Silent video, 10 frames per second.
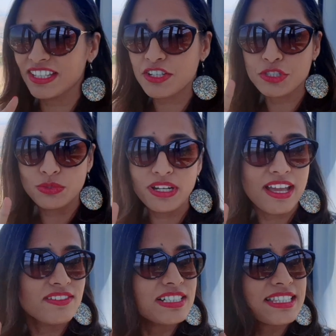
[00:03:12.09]
There are two
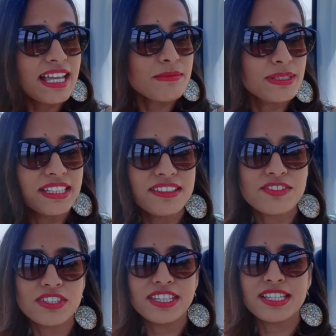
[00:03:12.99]
levels, I
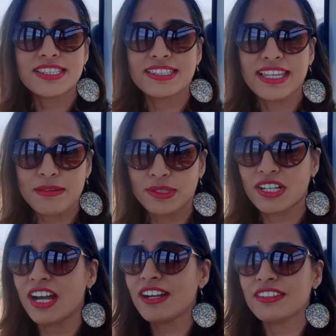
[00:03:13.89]
believe, to this
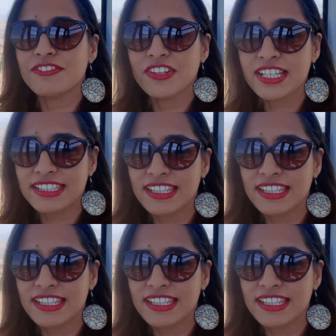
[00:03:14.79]
cable car. The first